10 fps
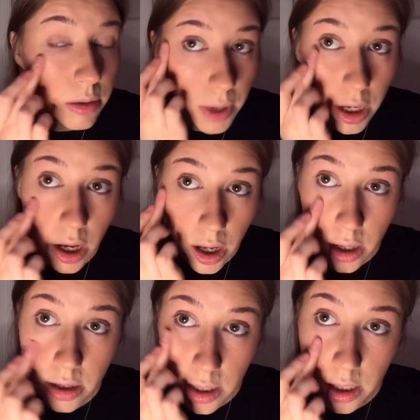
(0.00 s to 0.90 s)
on my
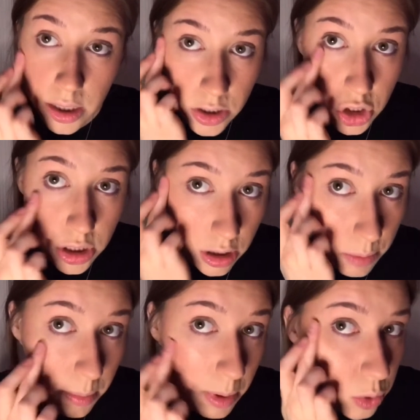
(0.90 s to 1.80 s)
highlighted
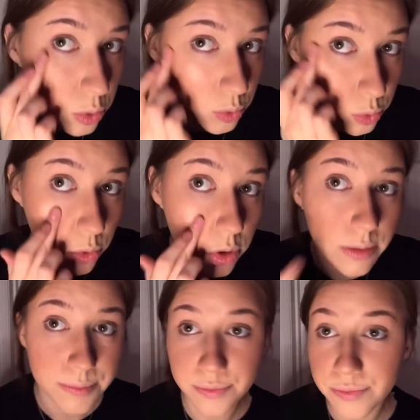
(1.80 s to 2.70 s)

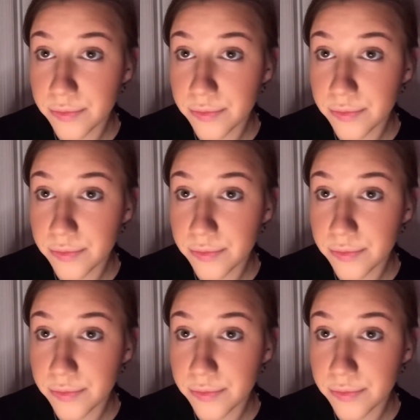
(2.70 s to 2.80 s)
cheekbone.